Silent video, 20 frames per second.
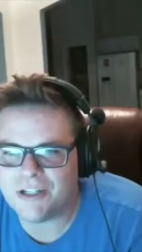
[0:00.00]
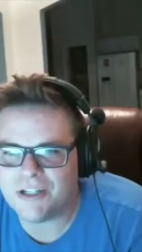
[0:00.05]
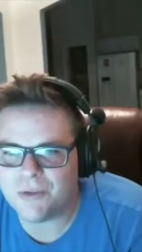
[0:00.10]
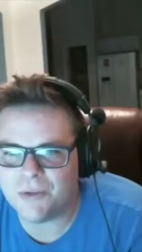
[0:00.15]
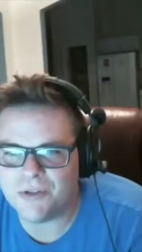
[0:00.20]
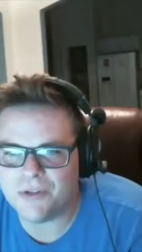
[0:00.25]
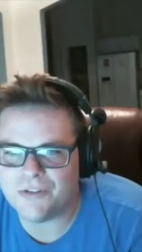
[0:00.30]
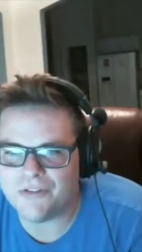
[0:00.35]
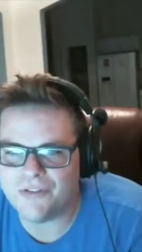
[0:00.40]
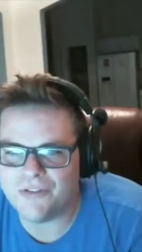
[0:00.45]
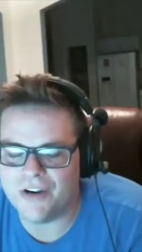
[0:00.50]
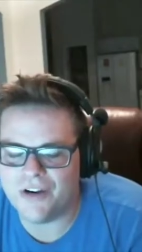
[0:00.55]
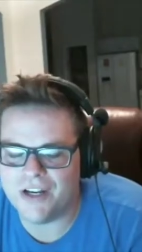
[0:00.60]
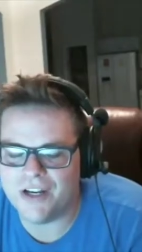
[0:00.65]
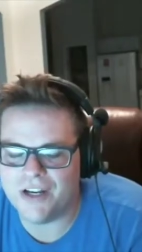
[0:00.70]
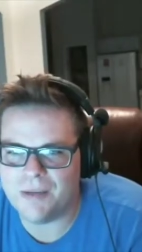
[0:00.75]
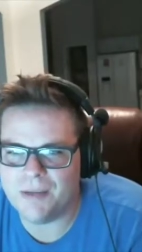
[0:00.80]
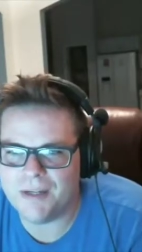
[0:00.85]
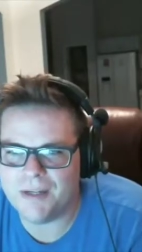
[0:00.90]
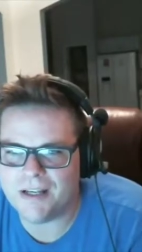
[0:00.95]
last year
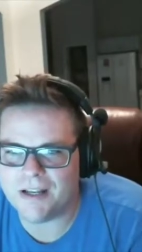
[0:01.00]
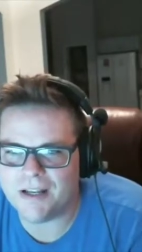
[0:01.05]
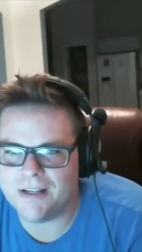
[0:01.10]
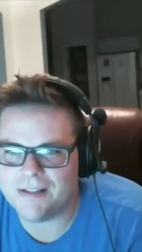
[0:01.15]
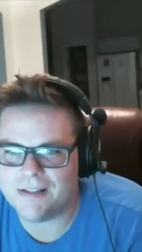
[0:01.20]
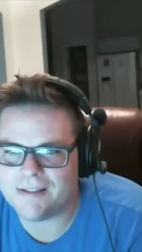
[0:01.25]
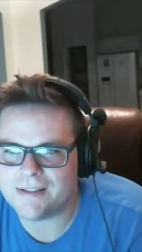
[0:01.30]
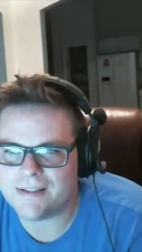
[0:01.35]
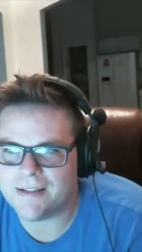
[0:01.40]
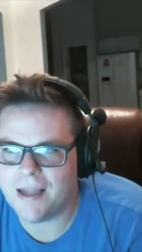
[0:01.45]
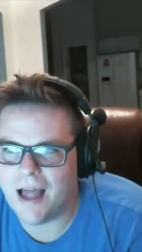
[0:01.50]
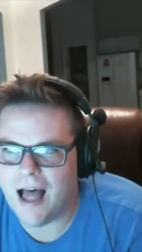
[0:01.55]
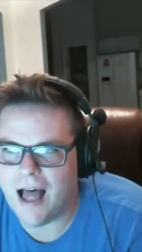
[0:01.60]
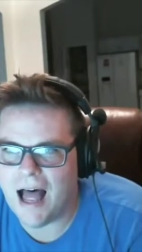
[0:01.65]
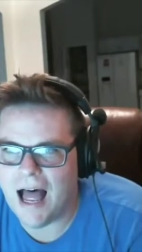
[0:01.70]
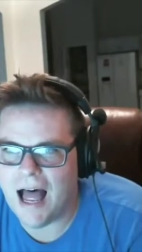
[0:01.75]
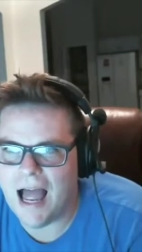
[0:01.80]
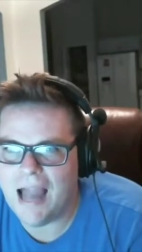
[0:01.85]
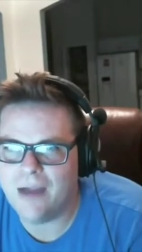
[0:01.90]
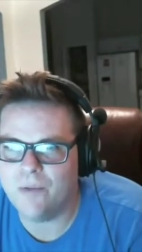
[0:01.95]
was funny
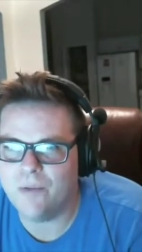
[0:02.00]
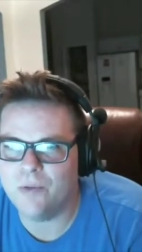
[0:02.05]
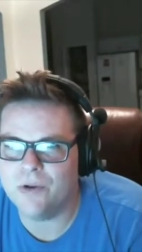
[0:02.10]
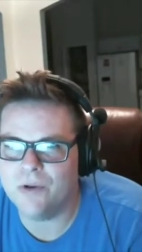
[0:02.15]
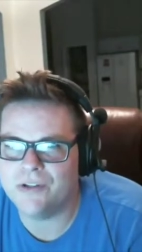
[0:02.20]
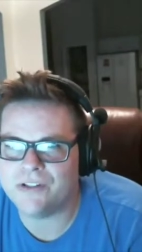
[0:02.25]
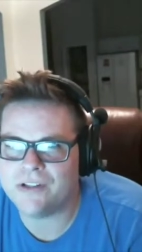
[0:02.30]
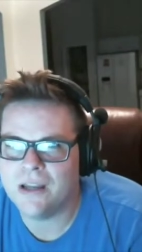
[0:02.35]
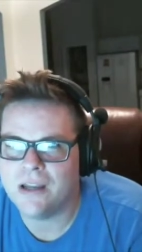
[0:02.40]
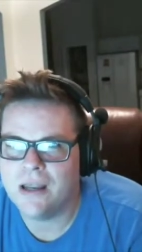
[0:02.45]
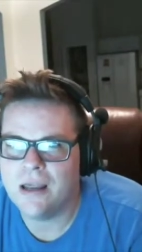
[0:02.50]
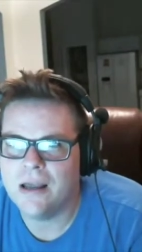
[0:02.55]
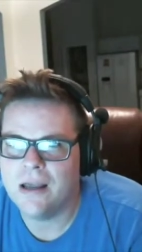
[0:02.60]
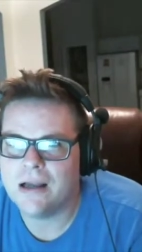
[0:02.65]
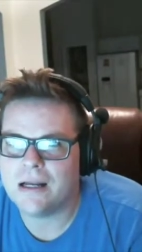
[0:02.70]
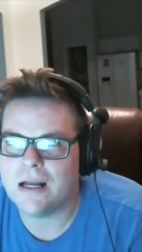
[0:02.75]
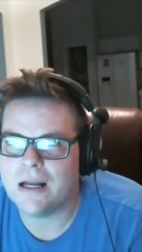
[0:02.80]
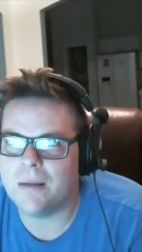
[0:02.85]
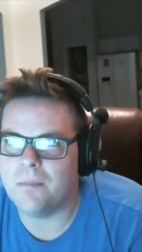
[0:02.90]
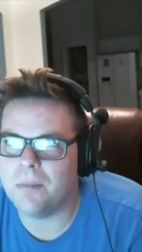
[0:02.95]
because I
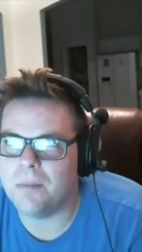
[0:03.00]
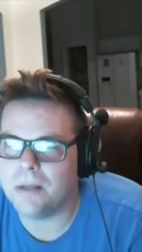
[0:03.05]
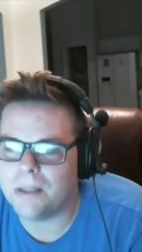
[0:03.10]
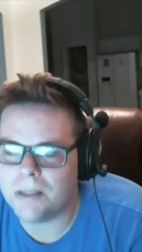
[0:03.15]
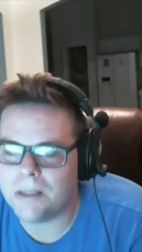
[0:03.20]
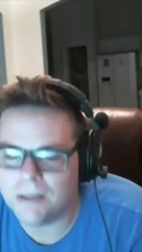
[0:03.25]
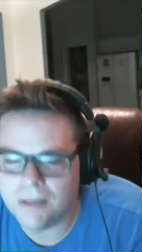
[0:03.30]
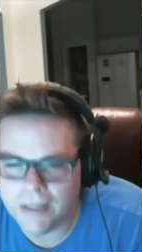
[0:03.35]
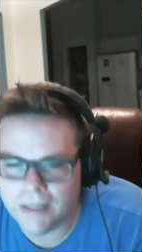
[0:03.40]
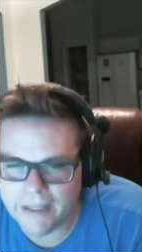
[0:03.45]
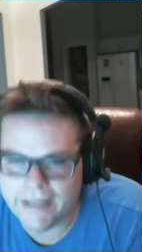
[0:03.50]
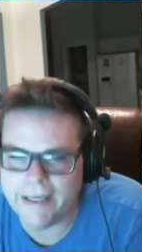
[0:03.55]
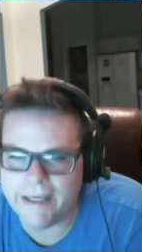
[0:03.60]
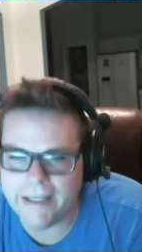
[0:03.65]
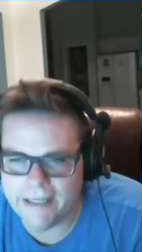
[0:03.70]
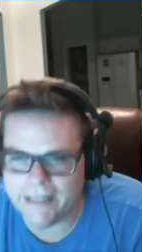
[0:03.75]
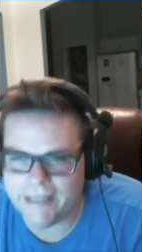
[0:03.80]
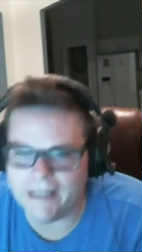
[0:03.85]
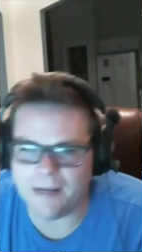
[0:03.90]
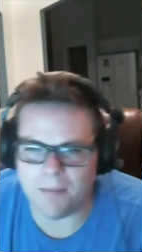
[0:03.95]
was
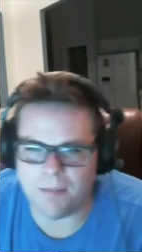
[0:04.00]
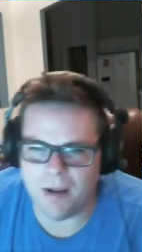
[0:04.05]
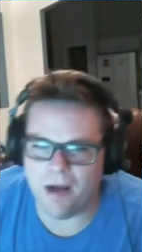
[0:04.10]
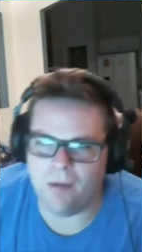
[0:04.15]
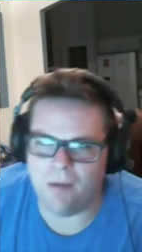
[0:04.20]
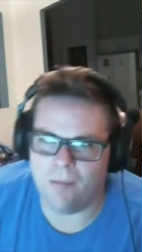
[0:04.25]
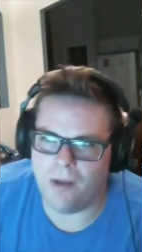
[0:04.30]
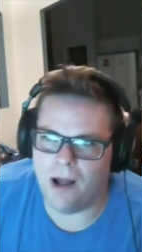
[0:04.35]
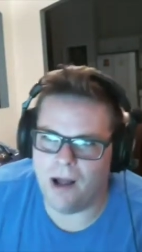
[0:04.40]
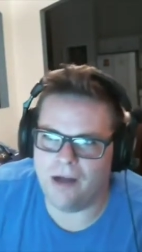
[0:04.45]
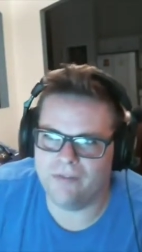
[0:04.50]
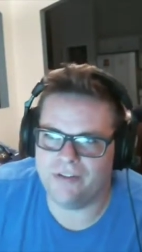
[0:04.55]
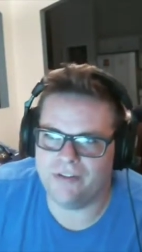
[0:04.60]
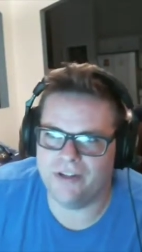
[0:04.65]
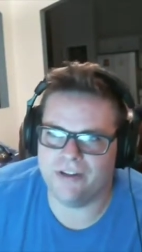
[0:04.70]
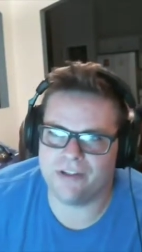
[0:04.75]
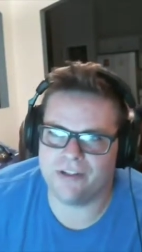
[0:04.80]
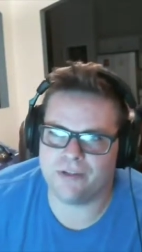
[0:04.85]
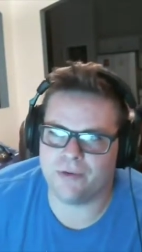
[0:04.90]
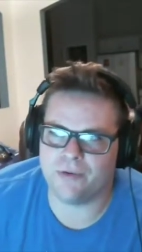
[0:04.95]
complaining
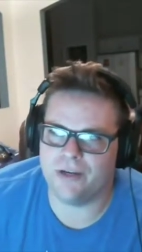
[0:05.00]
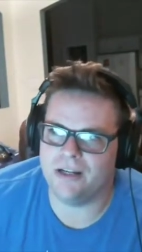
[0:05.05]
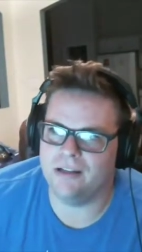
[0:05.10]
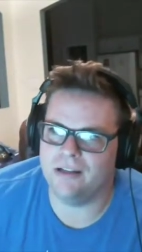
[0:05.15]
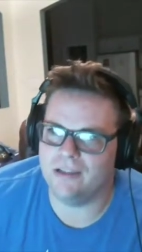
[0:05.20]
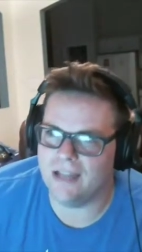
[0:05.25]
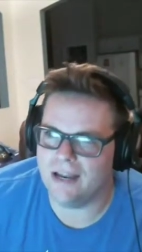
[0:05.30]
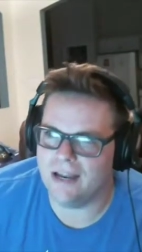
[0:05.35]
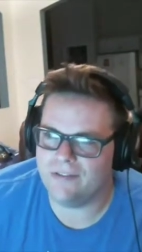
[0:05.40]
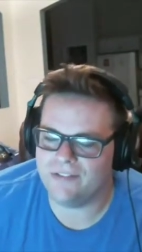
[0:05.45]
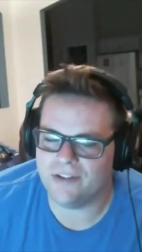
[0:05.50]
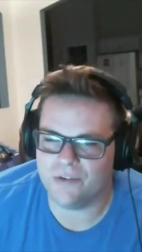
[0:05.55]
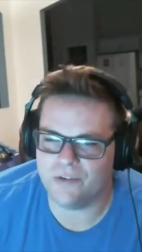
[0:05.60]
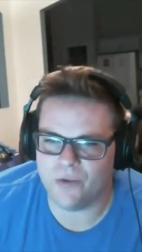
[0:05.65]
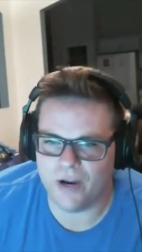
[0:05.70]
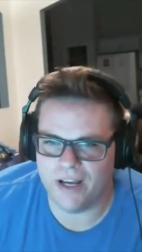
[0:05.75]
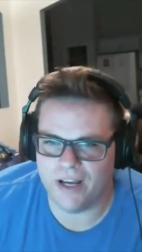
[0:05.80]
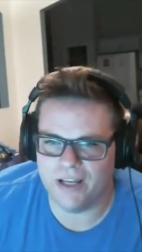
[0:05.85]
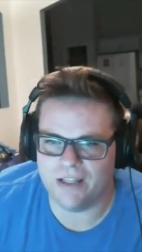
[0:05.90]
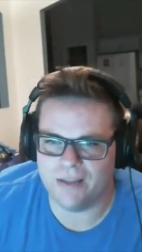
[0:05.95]
about Mafia 3
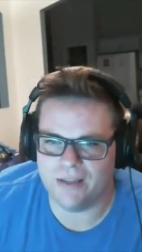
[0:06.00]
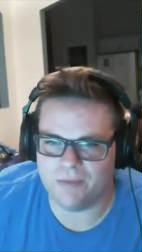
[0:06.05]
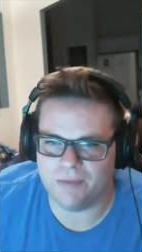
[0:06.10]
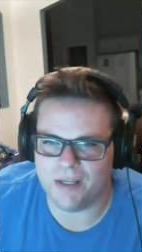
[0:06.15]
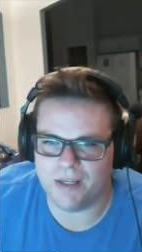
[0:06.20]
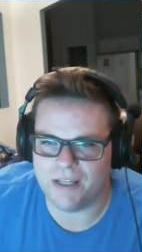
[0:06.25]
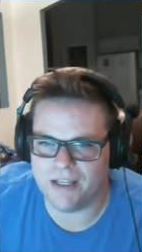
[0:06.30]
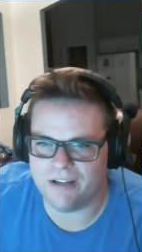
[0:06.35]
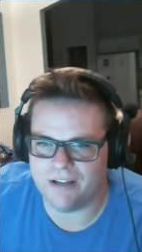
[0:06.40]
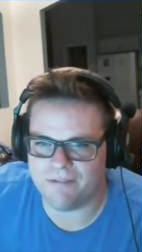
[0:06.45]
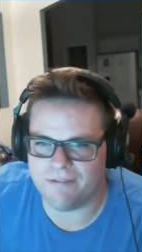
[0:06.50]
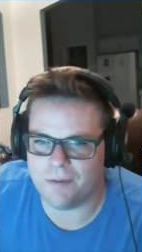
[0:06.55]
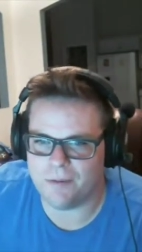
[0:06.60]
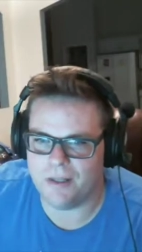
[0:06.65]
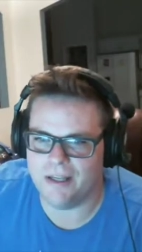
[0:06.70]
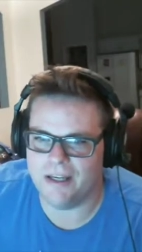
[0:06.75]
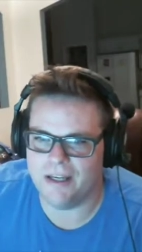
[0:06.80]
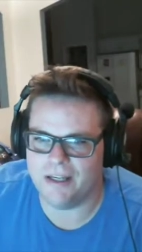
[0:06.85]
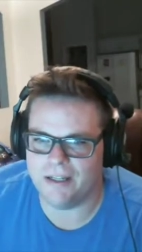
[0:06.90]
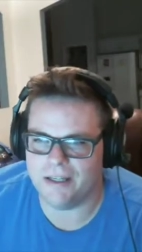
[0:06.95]
left and right in the
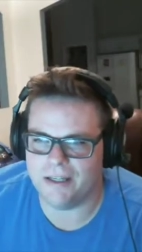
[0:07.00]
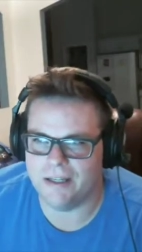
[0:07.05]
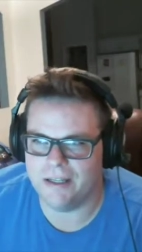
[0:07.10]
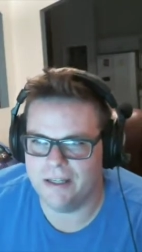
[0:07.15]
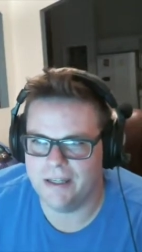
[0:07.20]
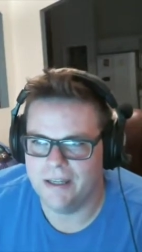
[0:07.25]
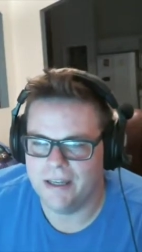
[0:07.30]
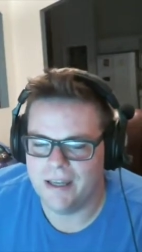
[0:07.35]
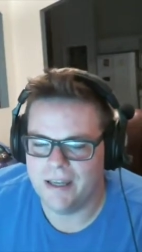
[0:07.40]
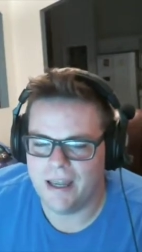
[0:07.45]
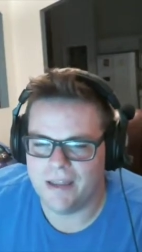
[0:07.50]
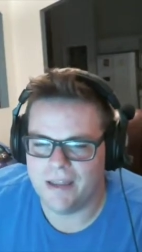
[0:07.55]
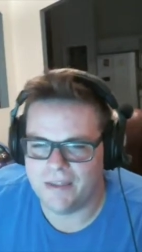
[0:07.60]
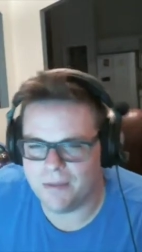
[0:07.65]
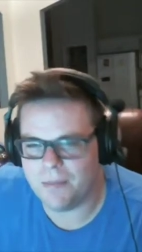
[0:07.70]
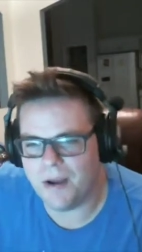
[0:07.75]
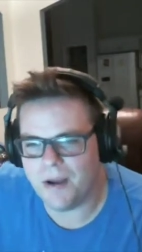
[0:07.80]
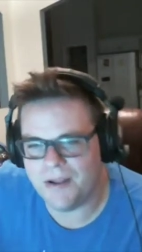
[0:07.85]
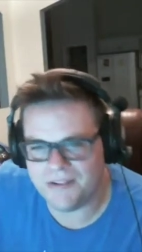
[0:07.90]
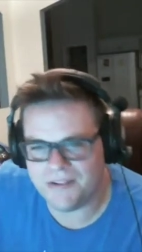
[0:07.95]
beginning of playing it.
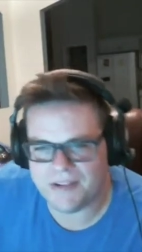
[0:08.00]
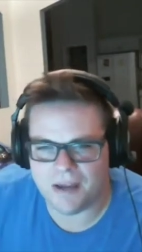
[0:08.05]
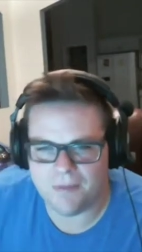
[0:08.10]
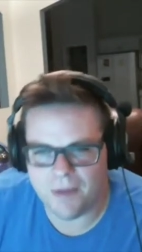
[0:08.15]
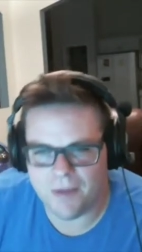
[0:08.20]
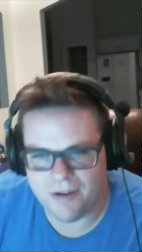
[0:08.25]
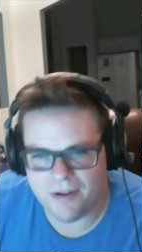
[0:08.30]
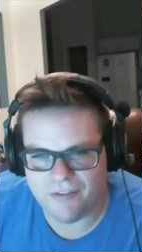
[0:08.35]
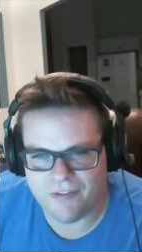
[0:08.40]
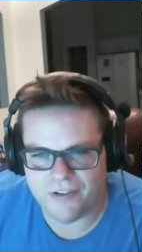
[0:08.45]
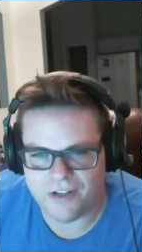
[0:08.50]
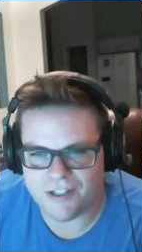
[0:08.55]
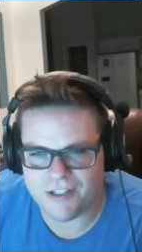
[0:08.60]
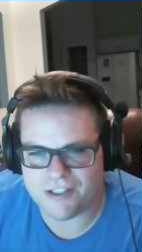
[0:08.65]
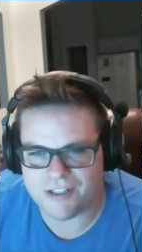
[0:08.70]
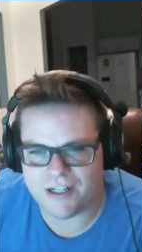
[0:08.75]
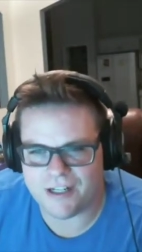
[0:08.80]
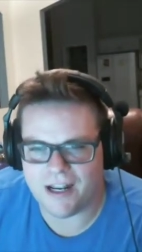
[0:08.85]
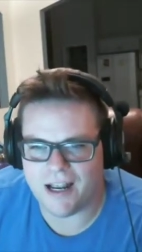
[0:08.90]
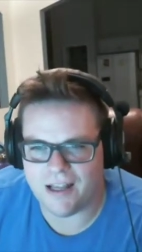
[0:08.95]
And then by the time
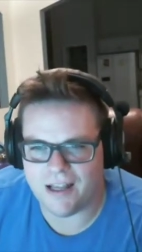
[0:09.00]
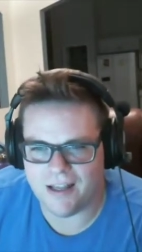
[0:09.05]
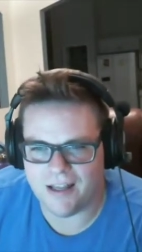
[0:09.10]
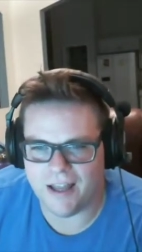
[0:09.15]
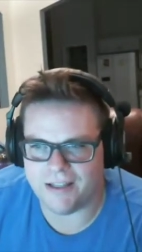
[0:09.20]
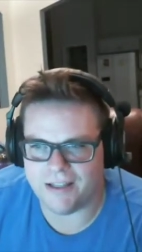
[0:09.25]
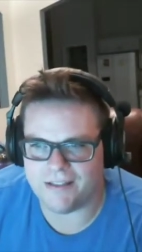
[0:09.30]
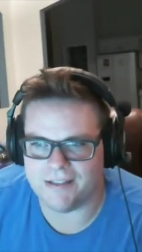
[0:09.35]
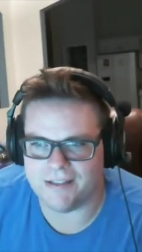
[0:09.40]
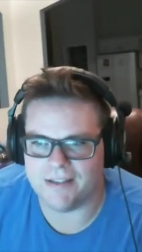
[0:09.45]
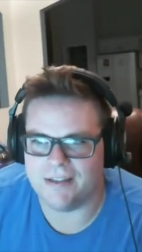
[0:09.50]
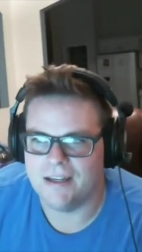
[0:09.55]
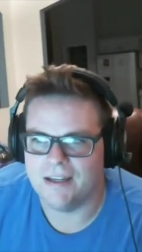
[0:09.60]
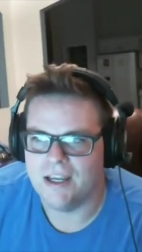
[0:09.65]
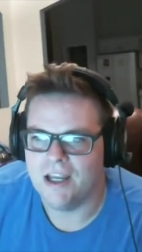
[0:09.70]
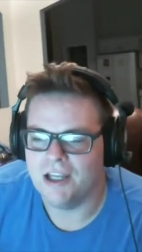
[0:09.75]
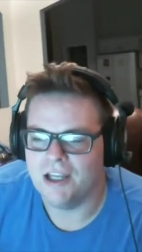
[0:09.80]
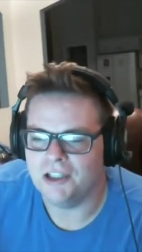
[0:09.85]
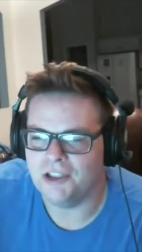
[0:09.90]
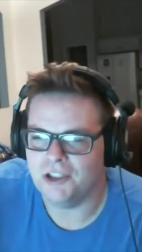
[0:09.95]
I finished it, I
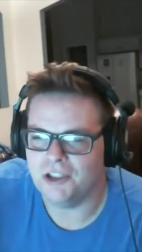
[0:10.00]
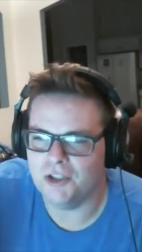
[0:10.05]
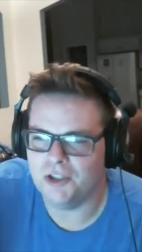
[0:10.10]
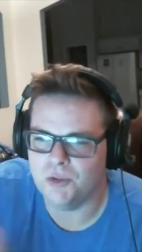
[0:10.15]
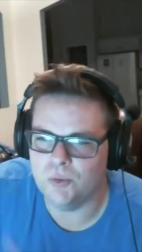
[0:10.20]
liked it.